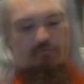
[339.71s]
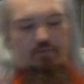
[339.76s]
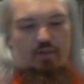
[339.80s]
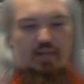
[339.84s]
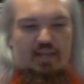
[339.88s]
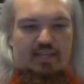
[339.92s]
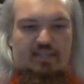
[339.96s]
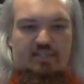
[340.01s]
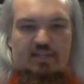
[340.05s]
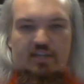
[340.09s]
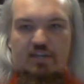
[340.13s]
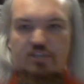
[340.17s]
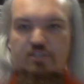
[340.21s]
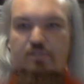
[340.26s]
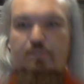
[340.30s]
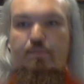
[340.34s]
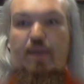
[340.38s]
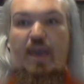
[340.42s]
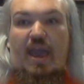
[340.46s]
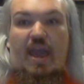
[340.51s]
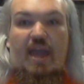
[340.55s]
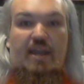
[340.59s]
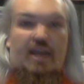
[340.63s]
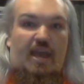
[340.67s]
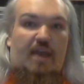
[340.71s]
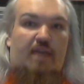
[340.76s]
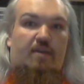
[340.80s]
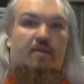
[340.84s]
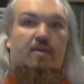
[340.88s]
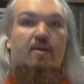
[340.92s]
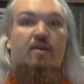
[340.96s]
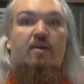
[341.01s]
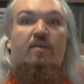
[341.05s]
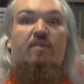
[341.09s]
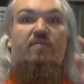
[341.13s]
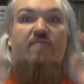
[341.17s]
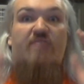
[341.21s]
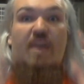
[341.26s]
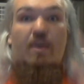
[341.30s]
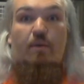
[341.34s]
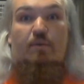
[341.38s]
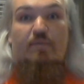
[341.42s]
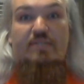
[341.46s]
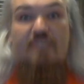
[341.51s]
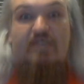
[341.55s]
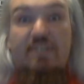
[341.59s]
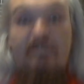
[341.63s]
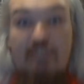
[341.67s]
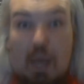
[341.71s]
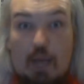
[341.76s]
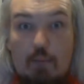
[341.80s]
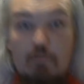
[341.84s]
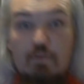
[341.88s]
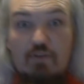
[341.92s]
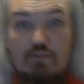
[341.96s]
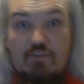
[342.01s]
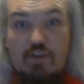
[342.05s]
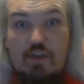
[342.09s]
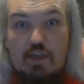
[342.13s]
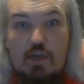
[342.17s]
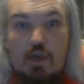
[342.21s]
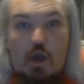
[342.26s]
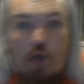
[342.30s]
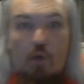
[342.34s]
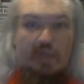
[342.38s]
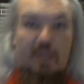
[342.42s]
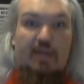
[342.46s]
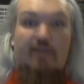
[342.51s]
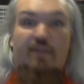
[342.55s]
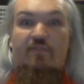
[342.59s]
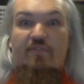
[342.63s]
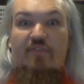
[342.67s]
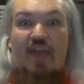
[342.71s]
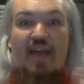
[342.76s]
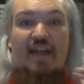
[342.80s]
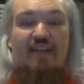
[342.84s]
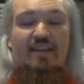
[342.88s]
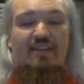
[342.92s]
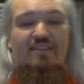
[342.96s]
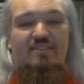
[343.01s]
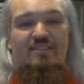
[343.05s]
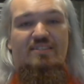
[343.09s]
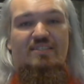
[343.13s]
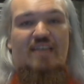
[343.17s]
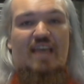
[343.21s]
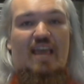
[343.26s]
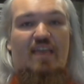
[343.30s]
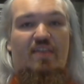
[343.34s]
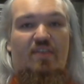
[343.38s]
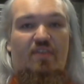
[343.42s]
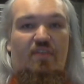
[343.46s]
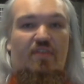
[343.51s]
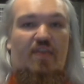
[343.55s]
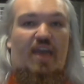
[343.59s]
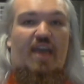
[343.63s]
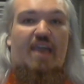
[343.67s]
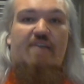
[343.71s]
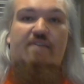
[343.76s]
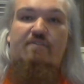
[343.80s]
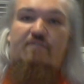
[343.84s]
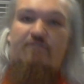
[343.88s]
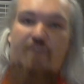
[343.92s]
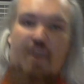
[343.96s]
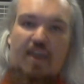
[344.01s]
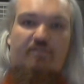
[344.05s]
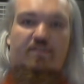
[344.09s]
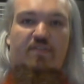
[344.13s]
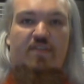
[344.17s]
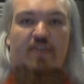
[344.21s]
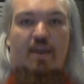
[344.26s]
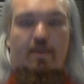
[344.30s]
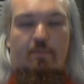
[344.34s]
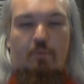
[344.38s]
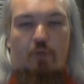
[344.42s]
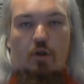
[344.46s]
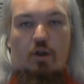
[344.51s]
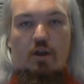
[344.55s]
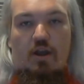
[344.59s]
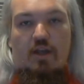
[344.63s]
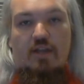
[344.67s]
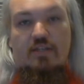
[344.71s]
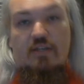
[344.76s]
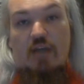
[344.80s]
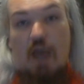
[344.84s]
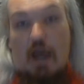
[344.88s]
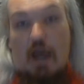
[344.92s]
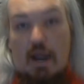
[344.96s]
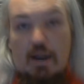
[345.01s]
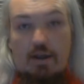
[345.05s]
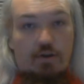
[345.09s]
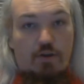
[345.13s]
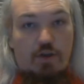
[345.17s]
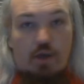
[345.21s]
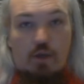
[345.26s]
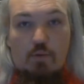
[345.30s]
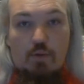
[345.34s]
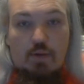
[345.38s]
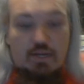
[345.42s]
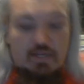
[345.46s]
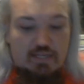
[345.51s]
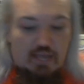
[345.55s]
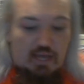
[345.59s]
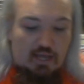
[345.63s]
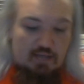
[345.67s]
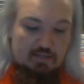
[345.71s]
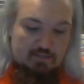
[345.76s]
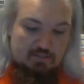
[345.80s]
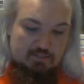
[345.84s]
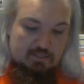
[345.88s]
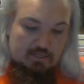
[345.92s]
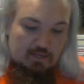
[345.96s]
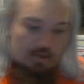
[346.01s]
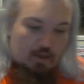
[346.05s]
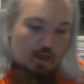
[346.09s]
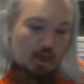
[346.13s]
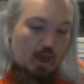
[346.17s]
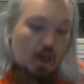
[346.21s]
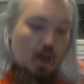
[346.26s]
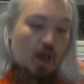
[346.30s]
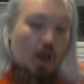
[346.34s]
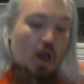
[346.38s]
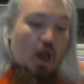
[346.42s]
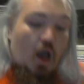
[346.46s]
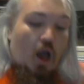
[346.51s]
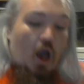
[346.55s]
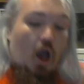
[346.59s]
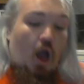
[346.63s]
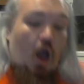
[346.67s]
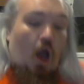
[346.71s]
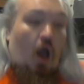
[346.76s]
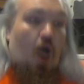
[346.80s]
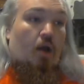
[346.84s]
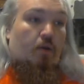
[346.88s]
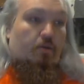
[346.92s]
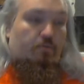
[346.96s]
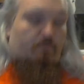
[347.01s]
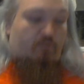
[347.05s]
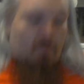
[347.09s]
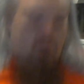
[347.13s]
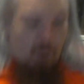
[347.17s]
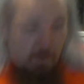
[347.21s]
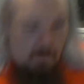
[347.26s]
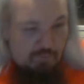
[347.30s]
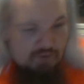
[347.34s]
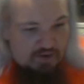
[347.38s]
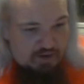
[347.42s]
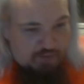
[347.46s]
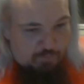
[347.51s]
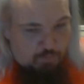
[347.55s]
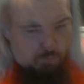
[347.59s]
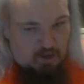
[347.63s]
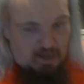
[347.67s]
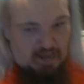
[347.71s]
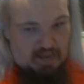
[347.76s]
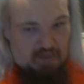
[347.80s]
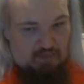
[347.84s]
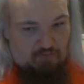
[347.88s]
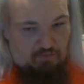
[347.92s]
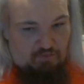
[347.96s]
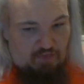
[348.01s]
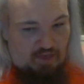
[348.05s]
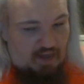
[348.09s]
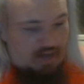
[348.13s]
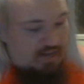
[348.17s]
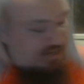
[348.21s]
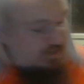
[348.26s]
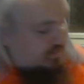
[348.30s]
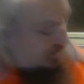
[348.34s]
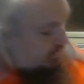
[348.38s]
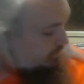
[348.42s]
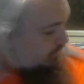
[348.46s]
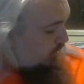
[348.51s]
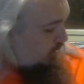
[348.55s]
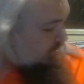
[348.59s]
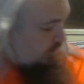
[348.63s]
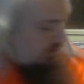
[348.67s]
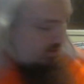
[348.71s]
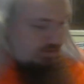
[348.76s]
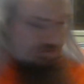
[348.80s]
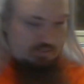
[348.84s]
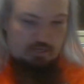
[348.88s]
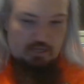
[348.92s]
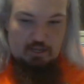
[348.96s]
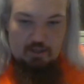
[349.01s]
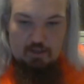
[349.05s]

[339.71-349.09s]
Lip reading: released in Japan yet, there was a dub of it going. And if that doesn't say that they have faith in their product, I don't know what does. Remember to breathe. That is important.